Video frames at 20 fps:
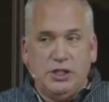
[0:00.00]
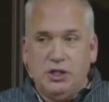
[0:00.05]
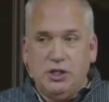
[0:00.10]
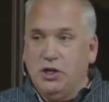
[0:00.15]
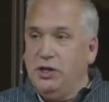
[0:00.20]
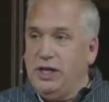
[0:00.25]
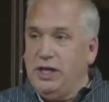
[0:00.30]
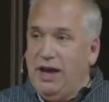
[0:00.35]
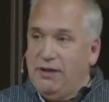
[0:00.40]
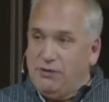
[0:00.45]
it's
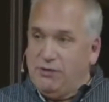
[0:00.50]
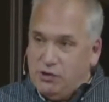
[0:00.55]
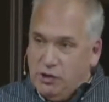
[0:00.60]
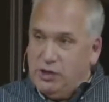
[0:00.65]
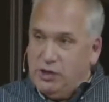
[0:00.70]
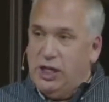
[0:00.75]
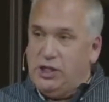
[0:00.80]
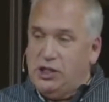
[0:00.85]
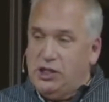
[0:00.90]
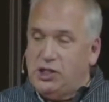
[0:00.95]
good to have
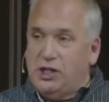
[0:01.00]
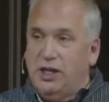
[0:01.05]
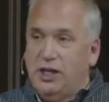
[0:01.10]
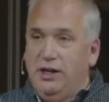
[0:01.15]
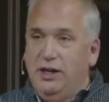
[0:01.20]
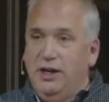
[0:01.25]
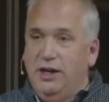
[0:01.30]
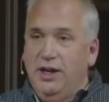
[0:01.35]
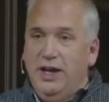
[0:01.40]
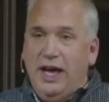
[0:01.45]

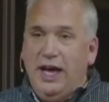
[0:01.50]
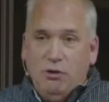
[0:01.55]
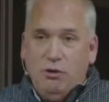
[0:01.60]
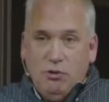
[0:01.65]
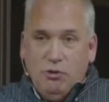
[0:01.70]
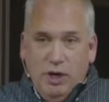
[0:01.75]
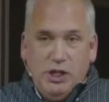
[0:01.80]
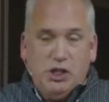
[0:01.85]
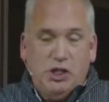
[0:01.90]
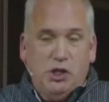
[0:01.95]
tradition
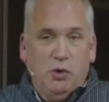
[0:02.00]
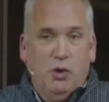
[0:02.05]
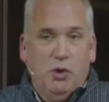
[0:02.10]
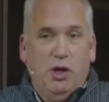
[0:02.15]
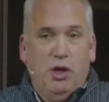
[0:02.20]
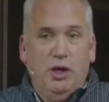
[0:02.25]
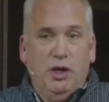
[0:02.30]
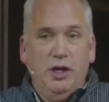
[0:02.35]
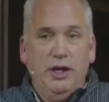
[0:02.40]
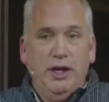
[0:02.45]
and
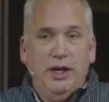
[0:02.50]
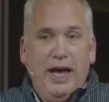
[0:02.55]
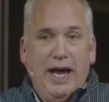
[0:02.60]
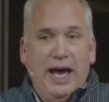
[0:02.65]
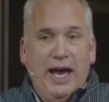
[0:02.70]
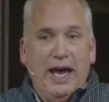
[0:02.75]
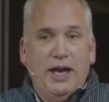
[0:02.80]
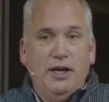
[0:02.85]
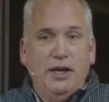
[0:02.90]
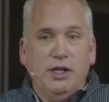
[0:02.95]
ritual
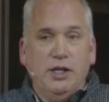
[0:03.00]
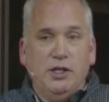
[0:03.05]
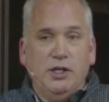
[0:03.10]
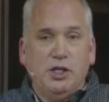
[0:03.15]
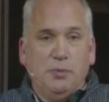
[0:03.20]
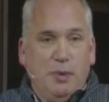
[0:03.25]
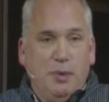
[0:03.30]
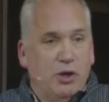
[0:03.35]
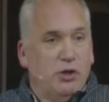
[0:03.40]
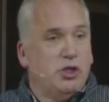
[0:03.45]
and
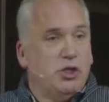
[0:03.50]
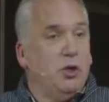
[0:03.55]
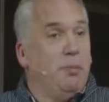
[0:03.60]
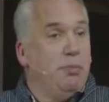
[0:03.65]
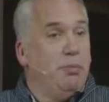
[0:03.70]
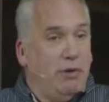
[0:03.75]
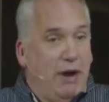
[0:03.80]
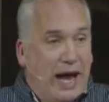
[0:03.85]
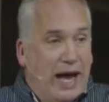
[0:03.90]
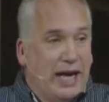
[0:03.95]

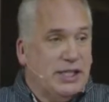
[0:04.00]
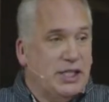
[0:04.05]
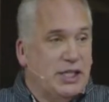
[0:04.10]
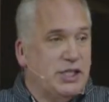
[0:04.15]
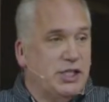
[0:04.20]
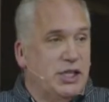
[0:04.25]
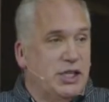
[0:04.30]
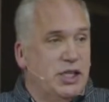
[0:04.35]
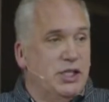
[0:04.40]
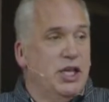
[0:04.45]
spiritual
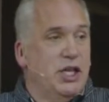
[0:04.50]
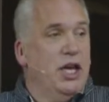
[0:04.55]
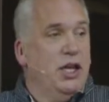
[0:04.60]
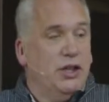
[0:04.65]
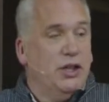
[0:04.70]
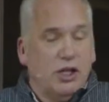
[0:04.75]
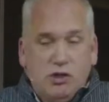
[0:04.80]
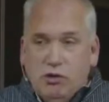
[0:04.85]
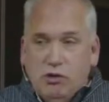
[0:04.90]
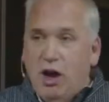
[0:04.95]
practices
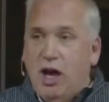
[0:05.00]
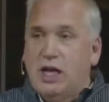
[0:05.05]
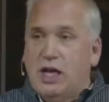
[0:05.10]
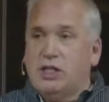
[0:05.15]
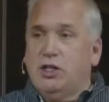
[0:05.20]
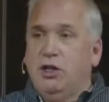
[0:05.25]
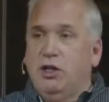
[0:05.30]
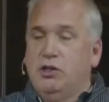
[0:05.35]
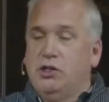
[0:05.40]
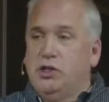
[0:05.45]
that
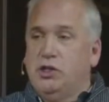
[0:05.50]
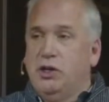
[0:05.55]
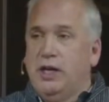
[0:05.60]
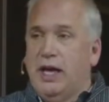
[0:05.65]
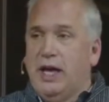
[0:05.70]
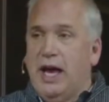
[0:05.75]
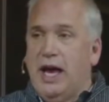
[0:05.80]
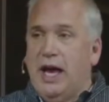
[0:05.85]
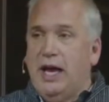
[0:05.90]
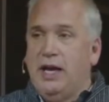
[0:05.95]
draw us closer
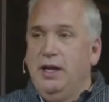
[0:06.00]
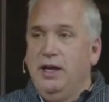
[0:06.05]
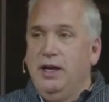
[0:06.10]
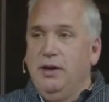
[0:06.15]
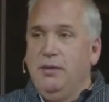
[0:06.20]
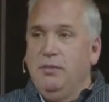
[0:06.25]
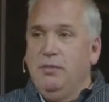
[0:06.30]
to God.